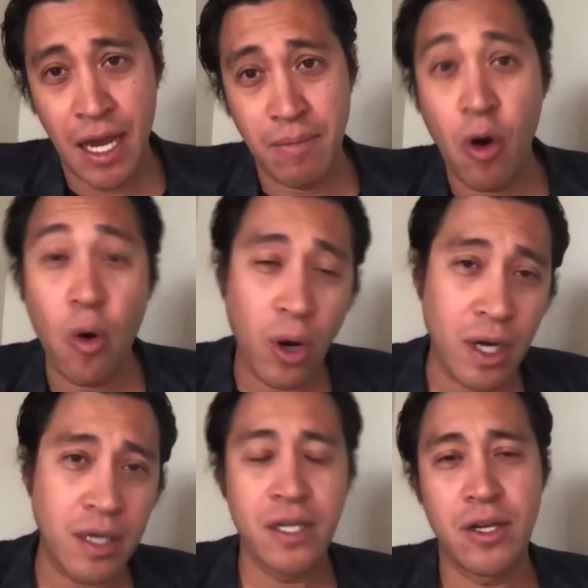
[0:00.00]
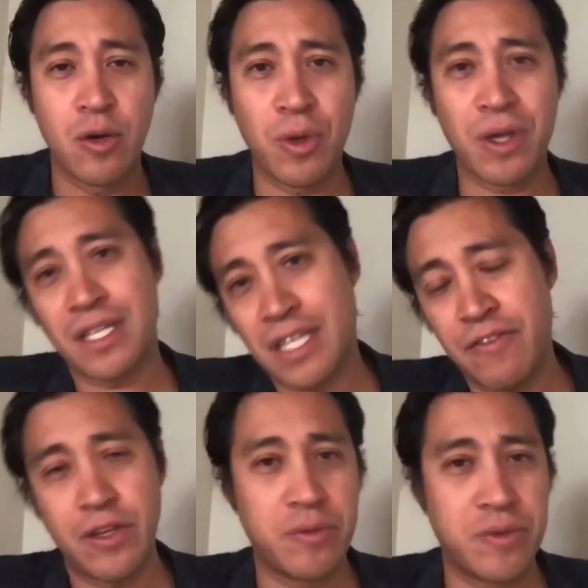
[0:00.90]
Or we're going to give
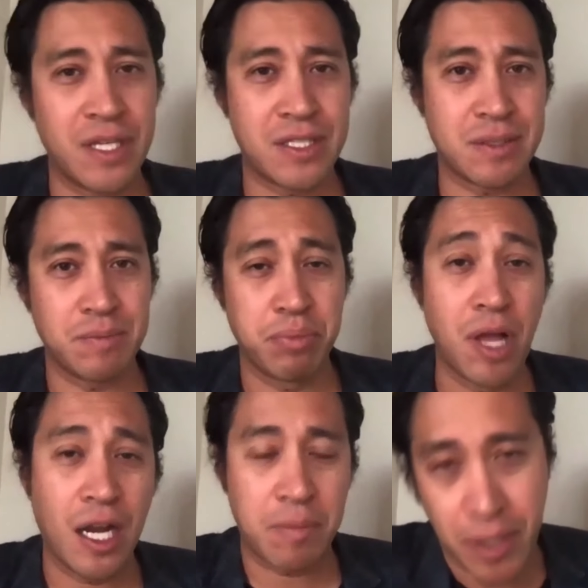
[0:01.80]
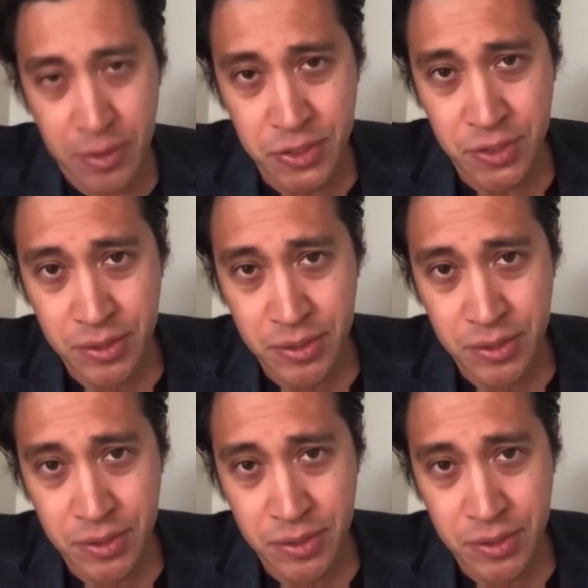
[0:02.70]
you this blog post.